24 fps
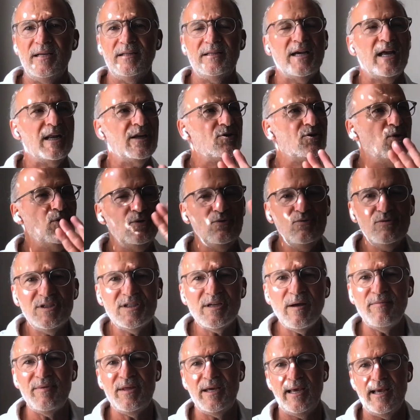it and go do
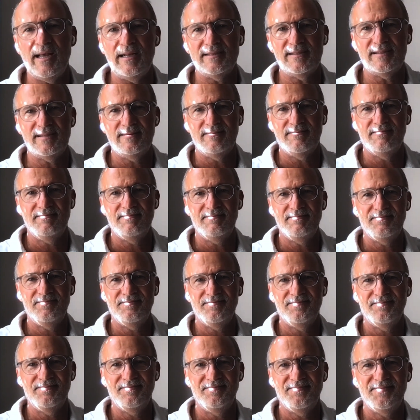something else.
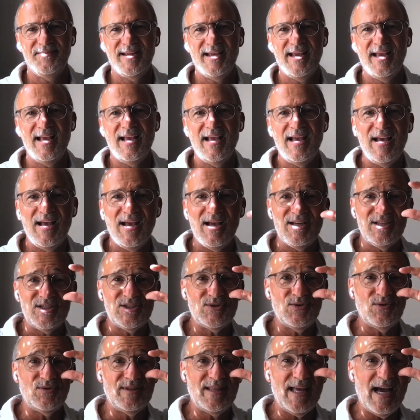
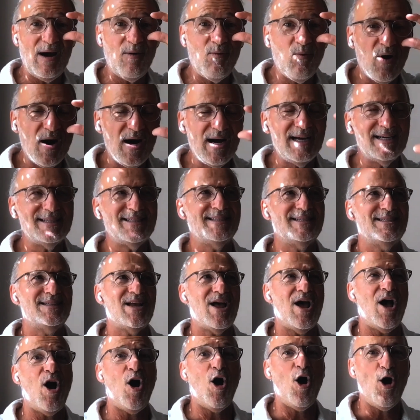So that was
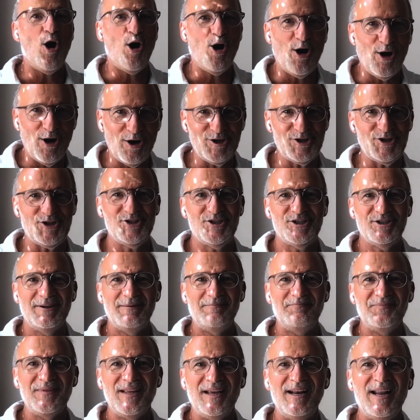harsh.
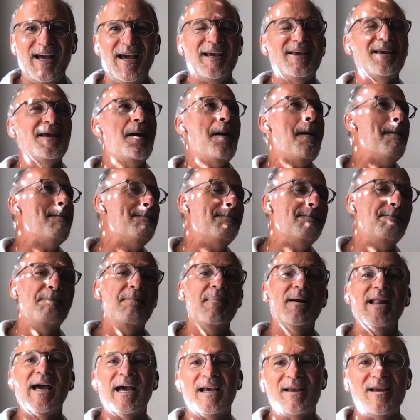Like,
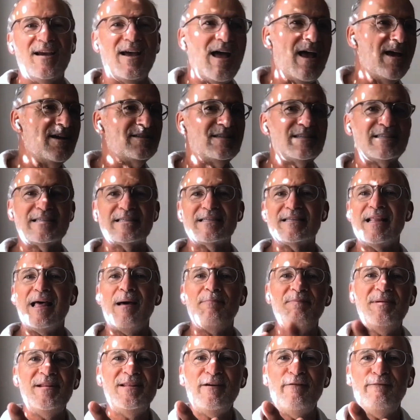like a, a
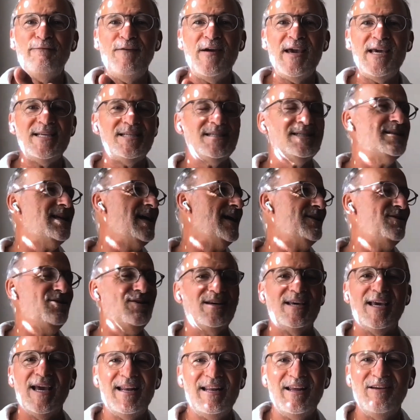slap in the face. Like you
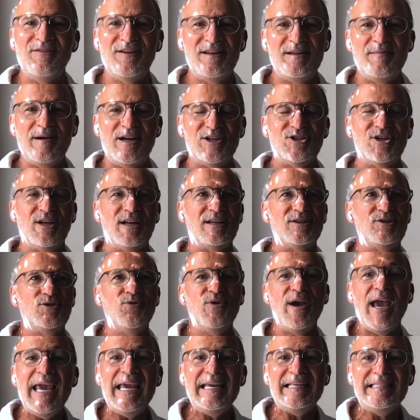can't even imagine.
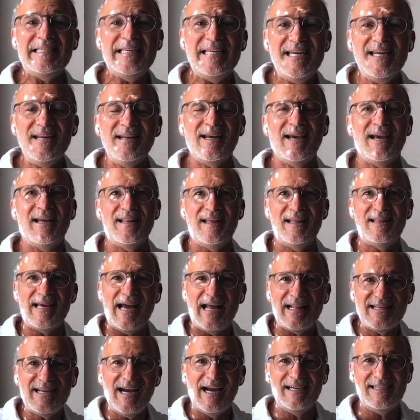You're 18 and then
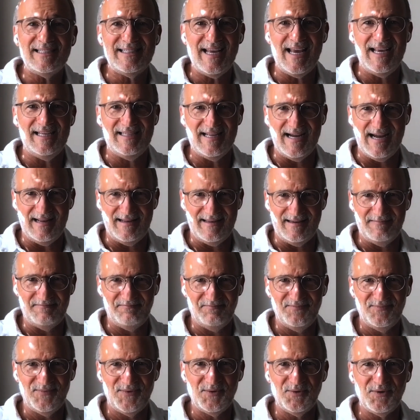that guy says that.
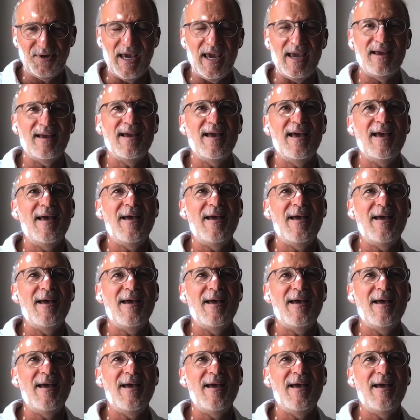Okay.